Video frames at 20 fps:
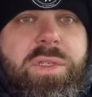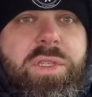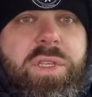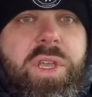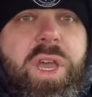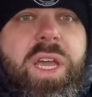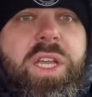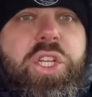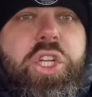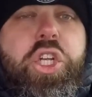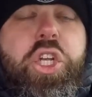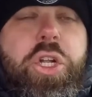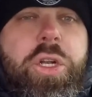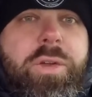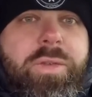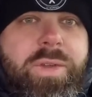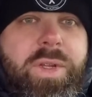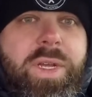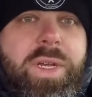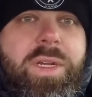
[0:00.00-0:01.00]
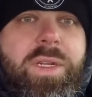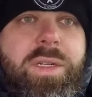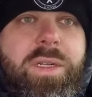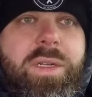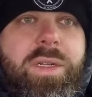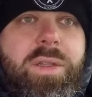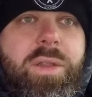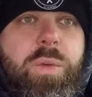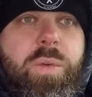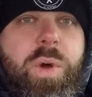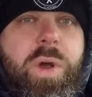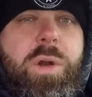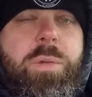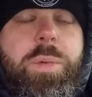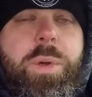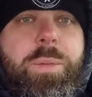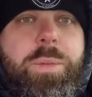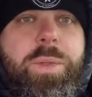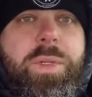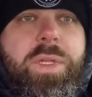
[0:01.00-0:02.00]
I should have done the water
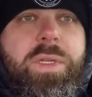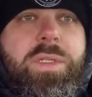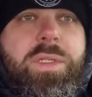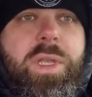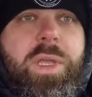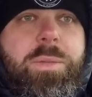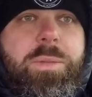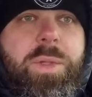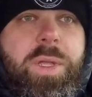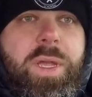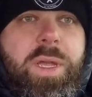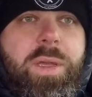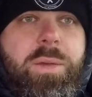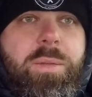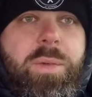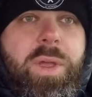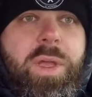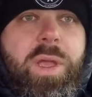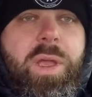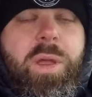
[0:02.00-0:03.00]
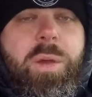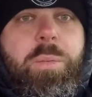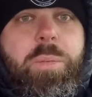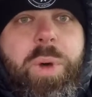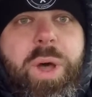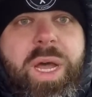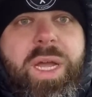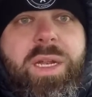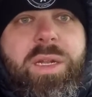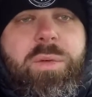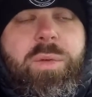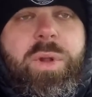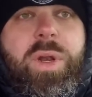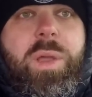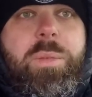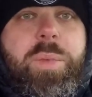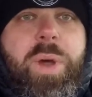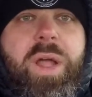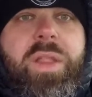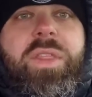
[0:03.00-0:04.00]
pump at the same time. But when I
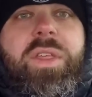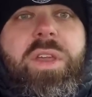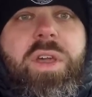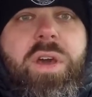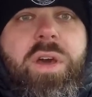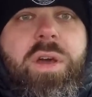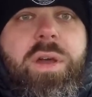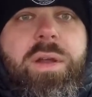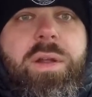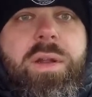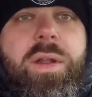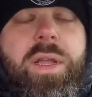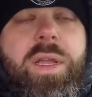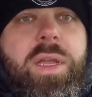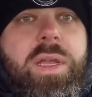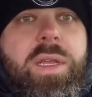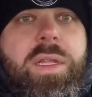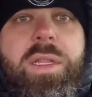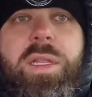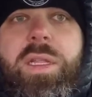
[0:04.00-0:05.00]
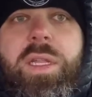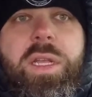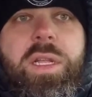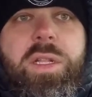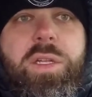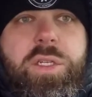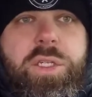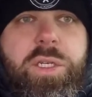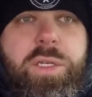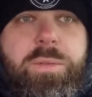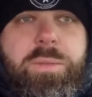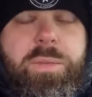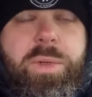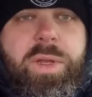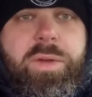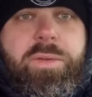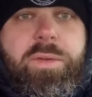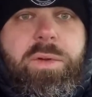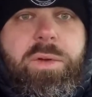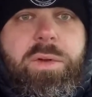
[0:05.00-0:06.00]
bought the car, the dealership
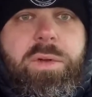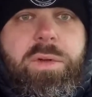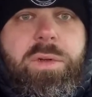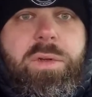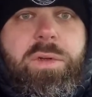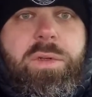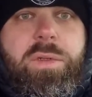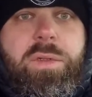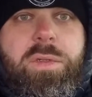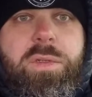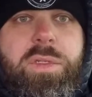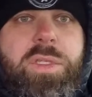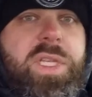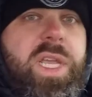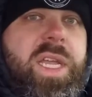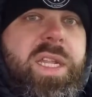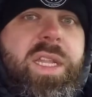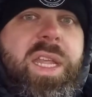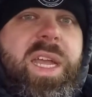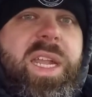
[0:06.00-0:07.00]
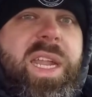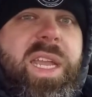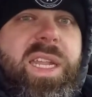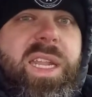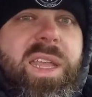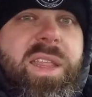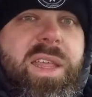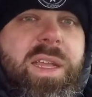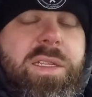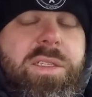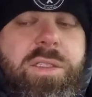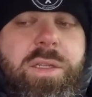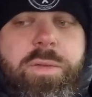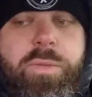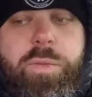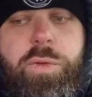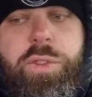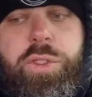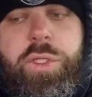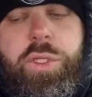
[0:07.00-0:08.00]
never said that any of that stuff
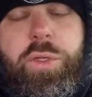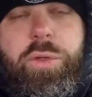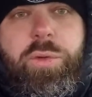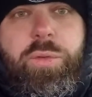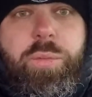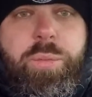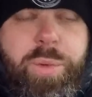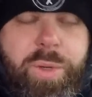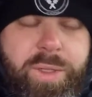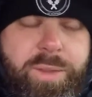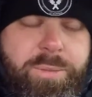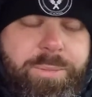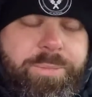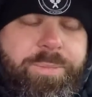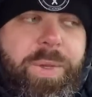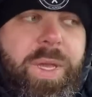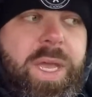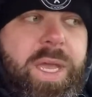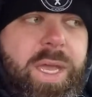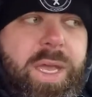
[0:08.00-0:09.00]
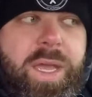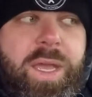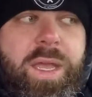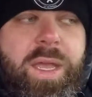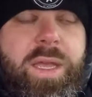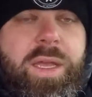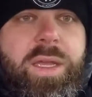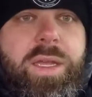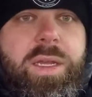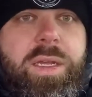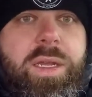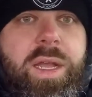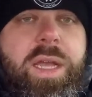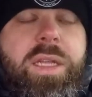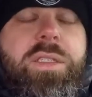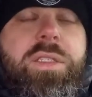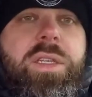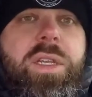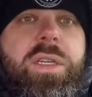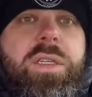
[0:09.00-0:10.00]
was due. But
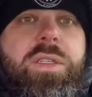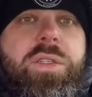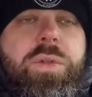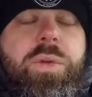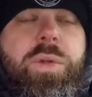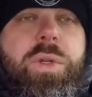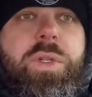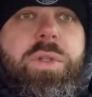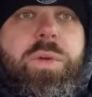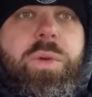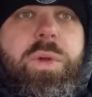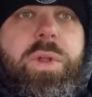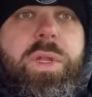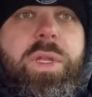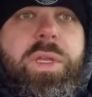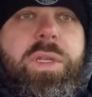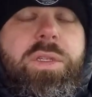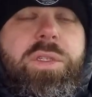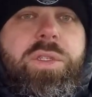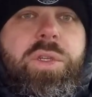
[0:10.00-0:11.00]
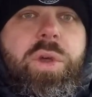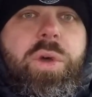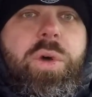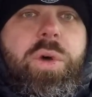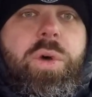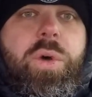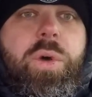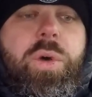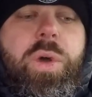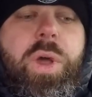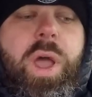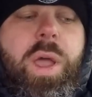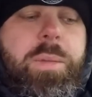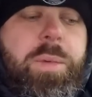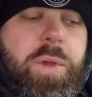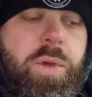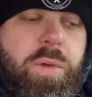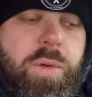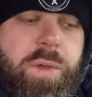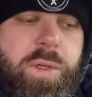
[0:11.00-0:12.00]
hindsight's 2020, so I'm
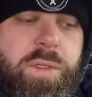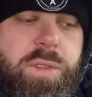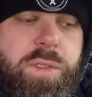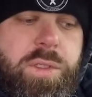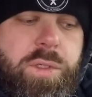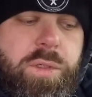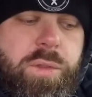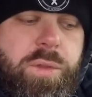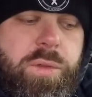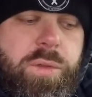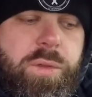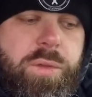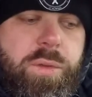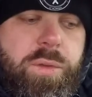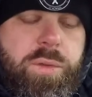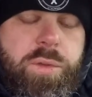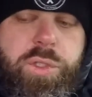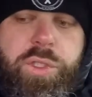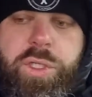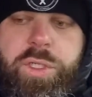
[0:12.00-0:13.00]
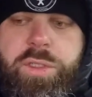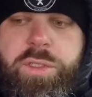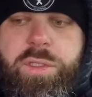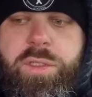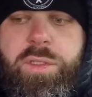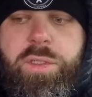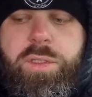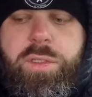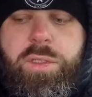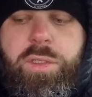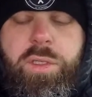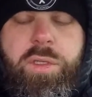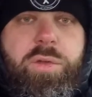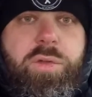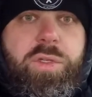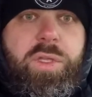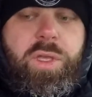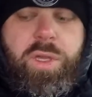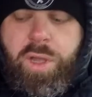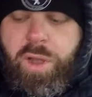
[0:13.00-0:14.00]
going to just
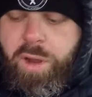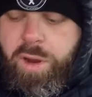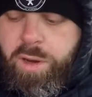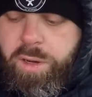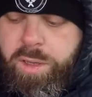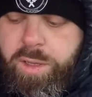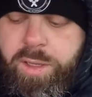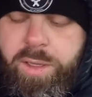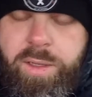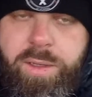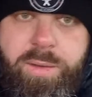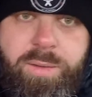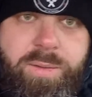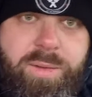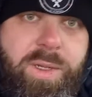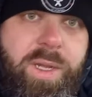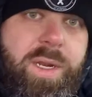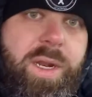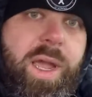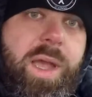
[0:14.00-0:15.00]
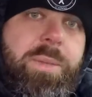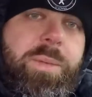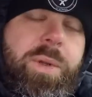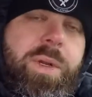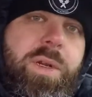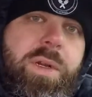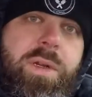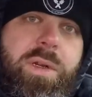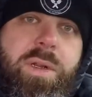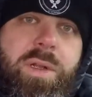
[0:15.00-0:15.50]
use the Carly adapter,